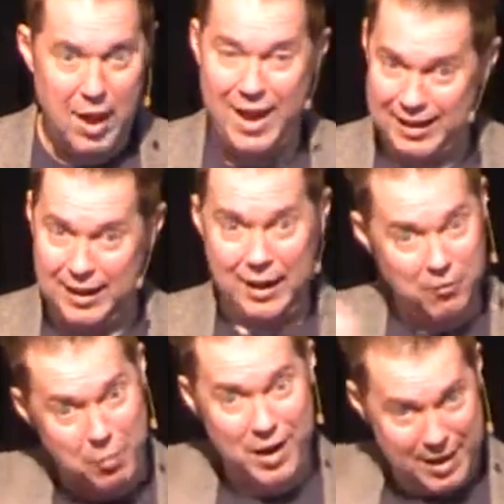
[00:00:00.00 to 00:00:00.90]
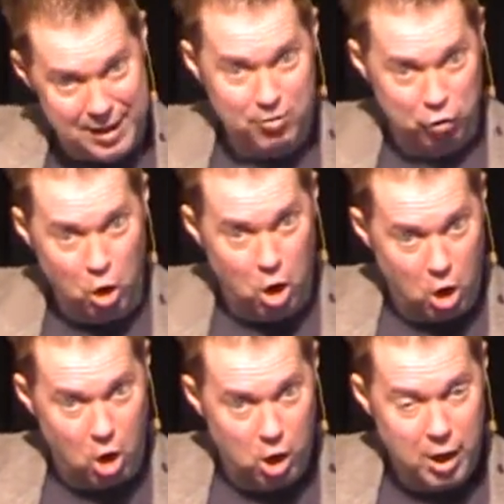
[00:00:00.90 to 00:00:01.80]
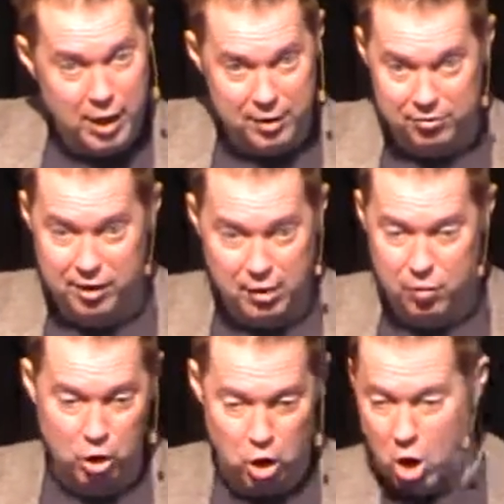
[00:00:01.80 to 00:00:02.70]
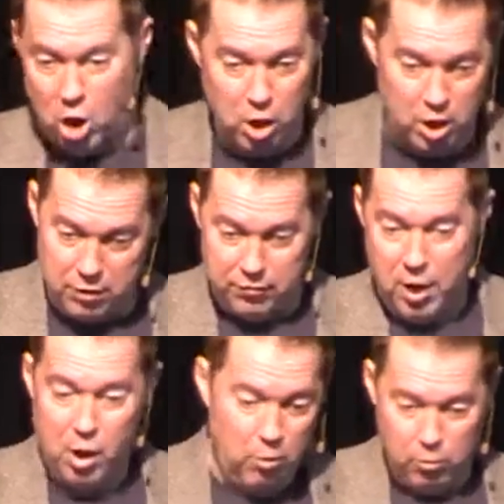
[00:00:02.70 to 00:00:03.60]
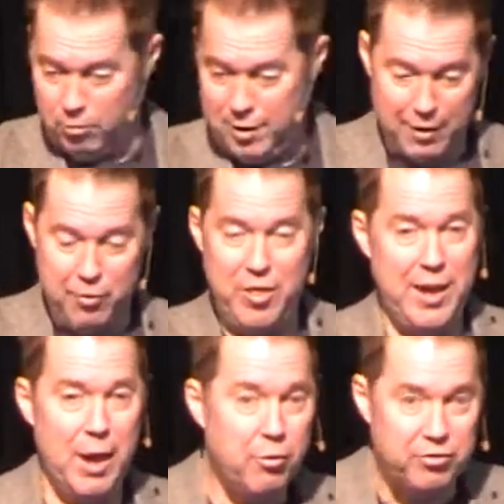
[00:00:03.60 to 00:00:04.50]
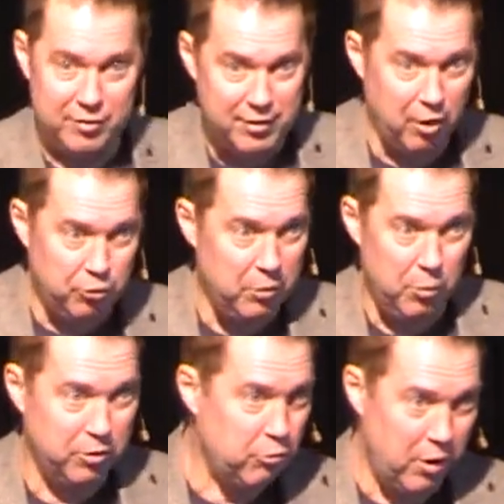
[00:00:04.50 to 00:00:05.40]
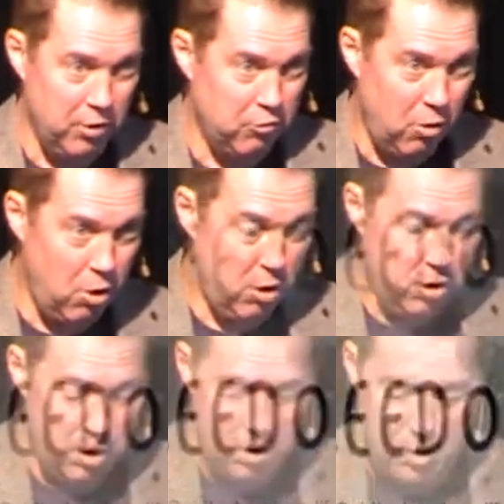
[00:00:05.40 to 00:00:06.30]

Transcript: I can live by His law instead of the law of everything else that tells me what's right and wrong.